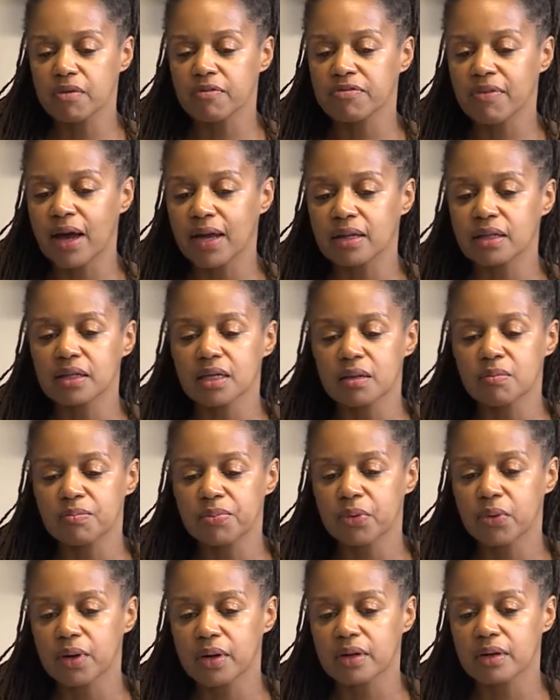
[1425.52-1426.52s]
vitally
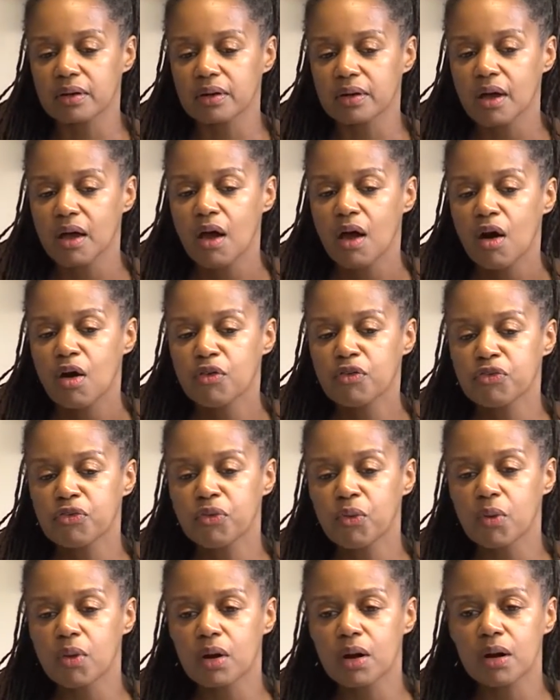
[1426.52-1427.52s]
important
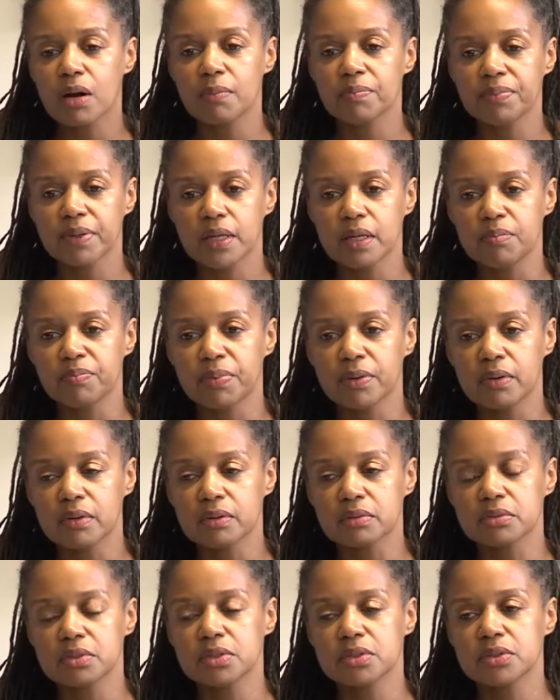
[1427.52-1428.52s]
for
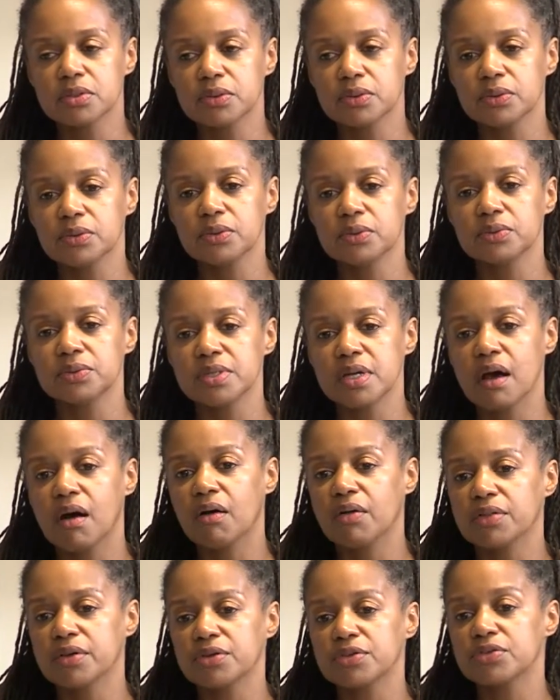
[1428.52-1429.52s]
people to
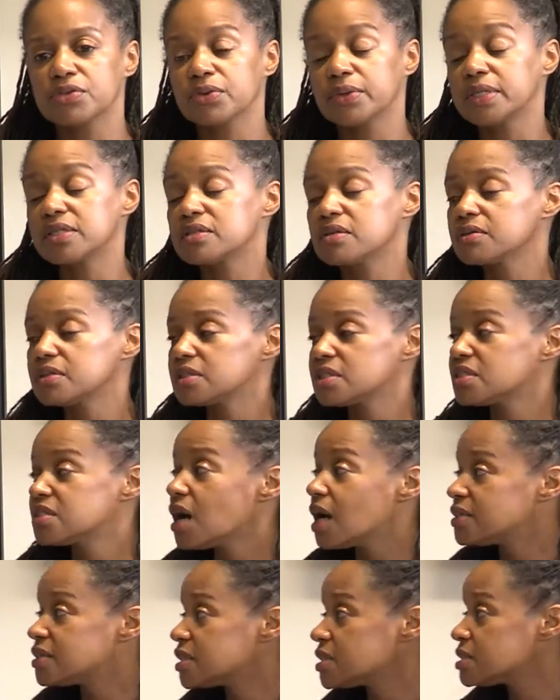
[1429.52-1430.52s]
tell their stories. So it's
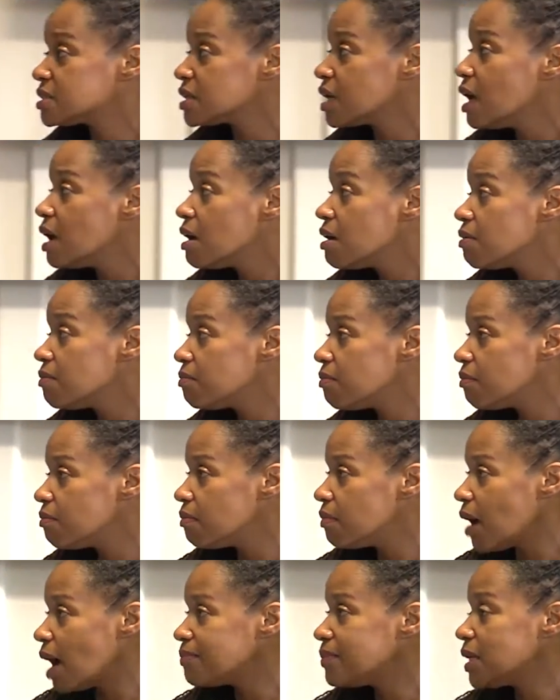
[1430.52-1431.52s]
not just,
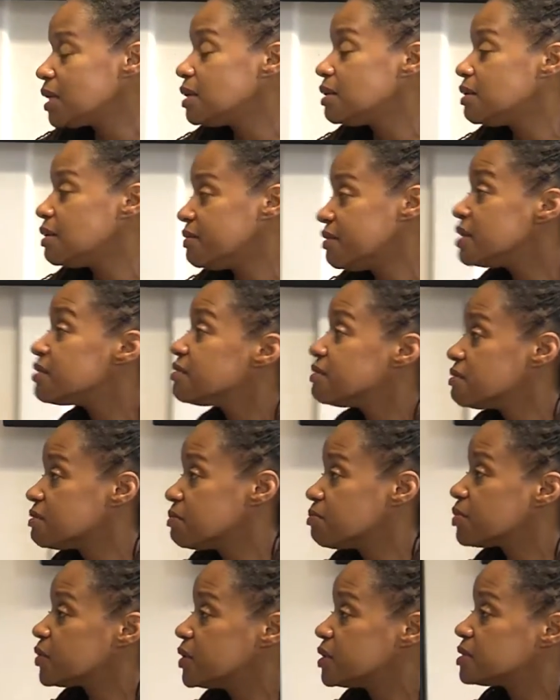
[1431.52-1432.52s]
I mean, this is
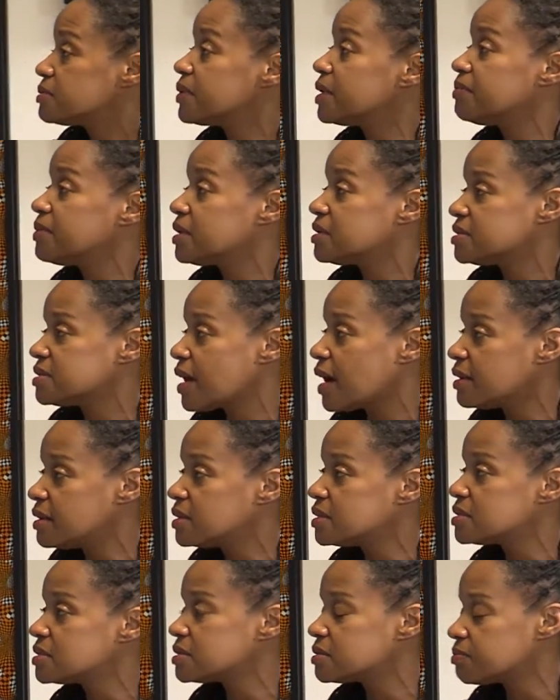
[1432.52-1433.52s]
important to me because that
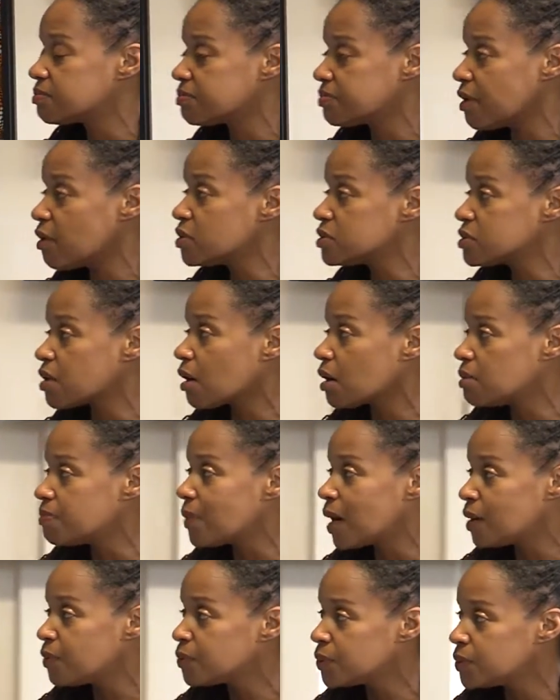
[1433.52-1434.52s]
is, those are
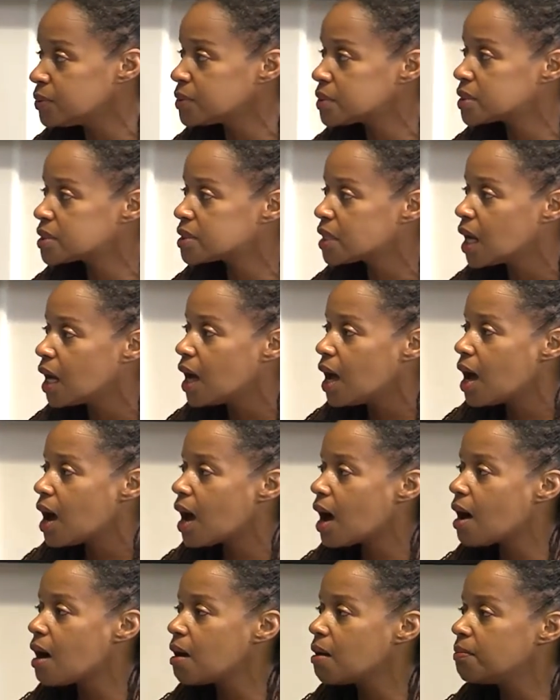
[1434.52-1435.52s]
my roots.
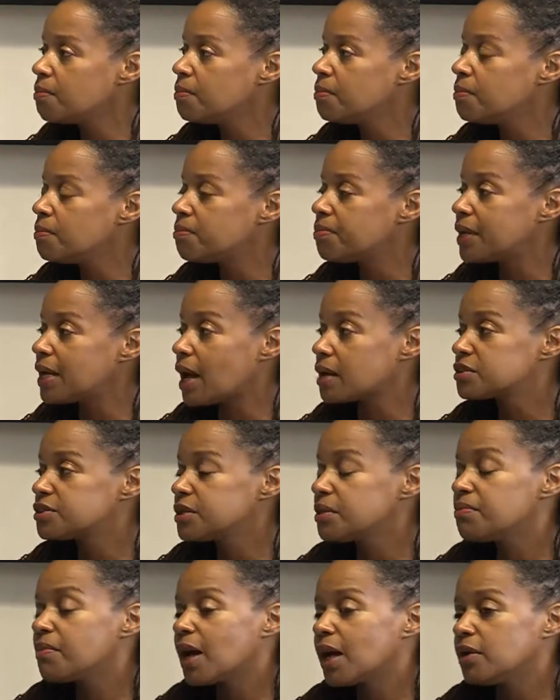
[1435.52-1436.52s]
But
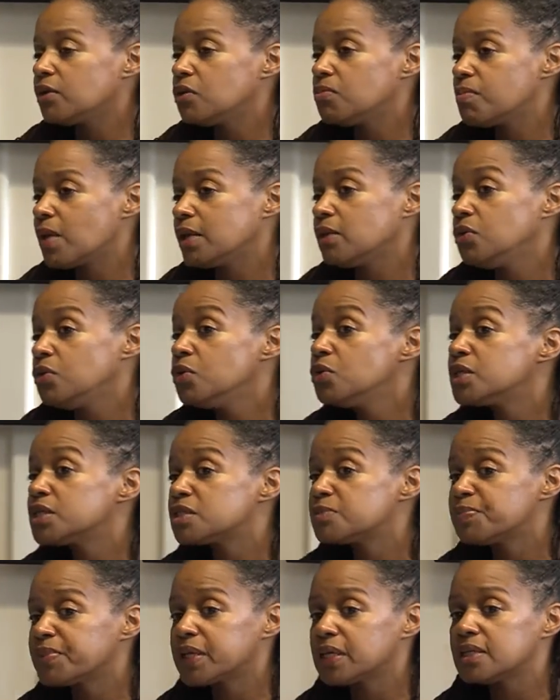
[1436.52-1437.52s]
actually my
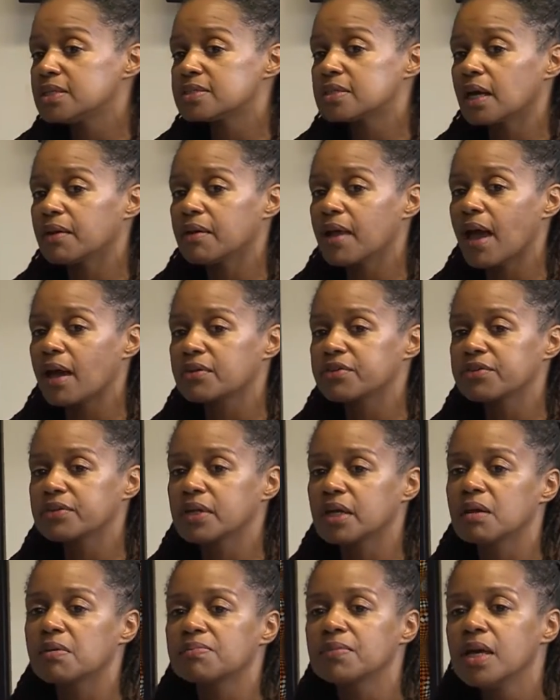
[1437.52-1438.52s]
newest piece, I
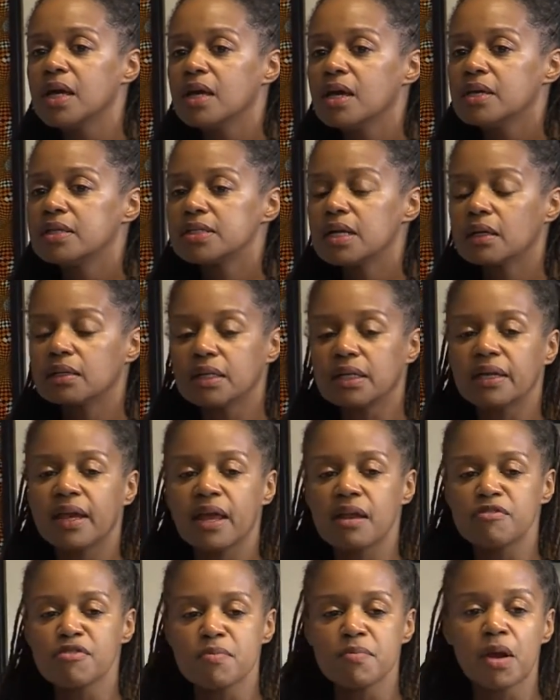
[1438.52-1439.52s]
actually am telling
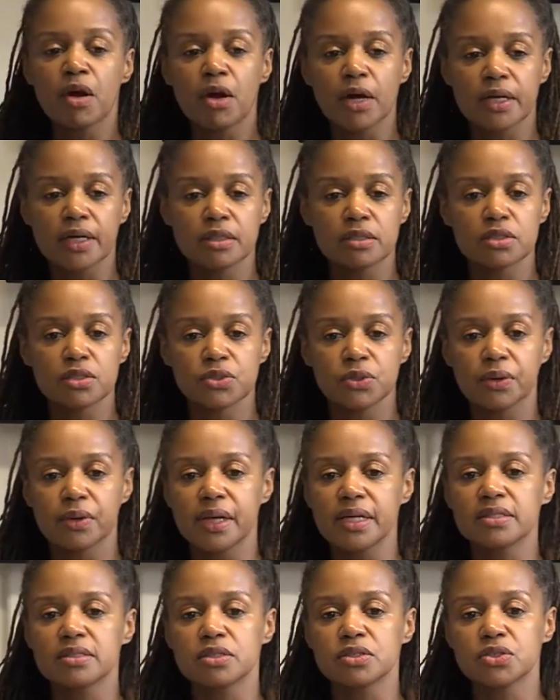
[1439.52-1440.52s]
Native American
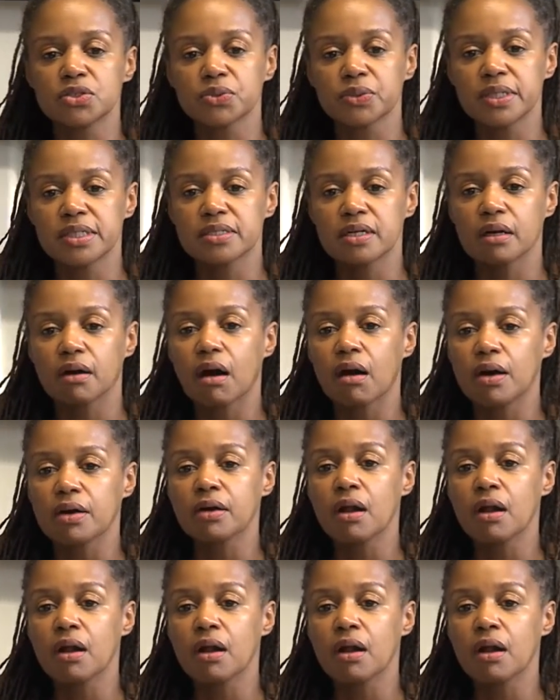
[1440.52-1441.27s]
stories and stories that are